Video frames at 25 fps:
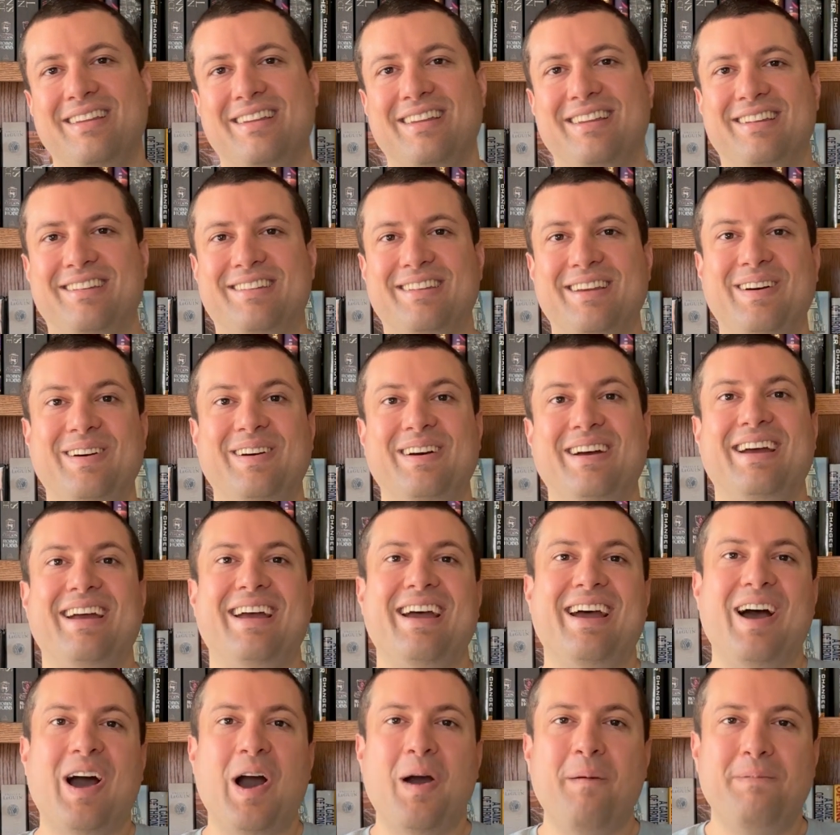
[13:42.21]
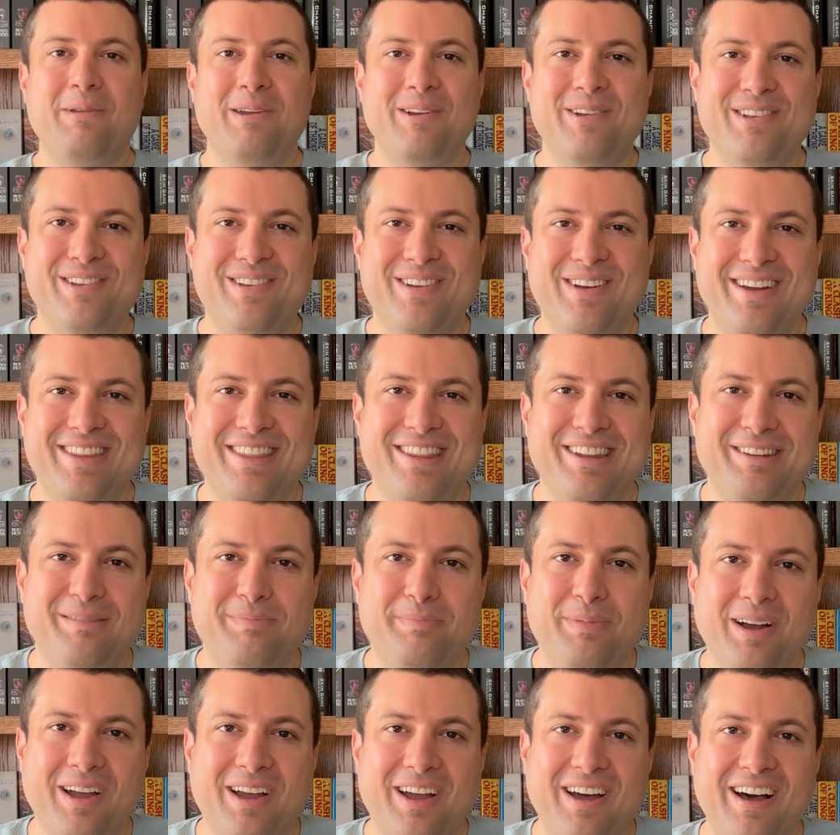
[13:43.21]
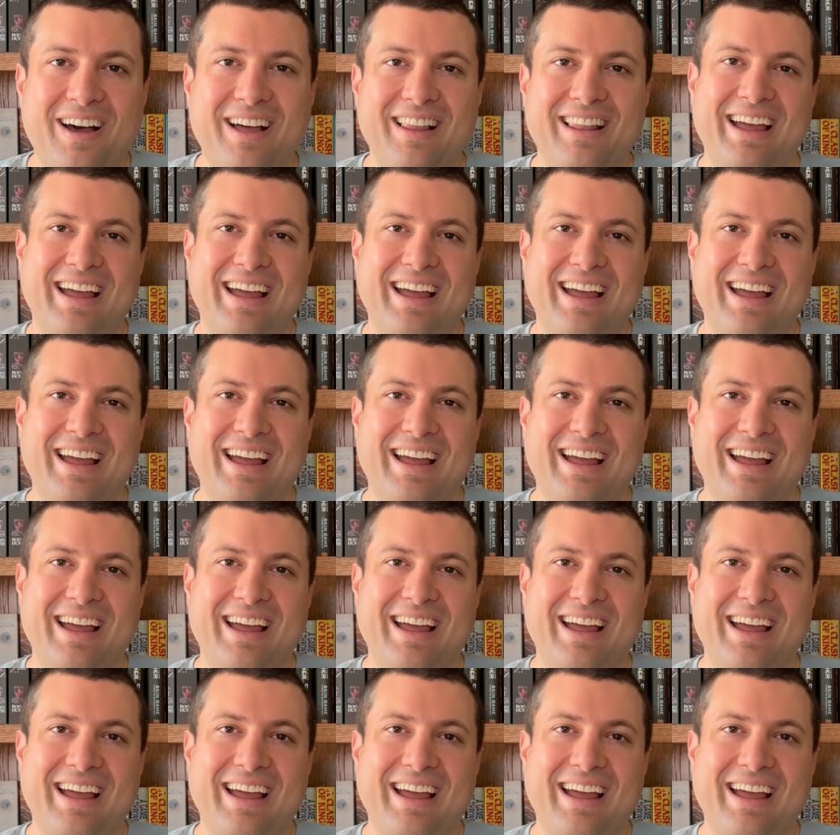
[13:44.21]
So, hope you enjoyed this book haul.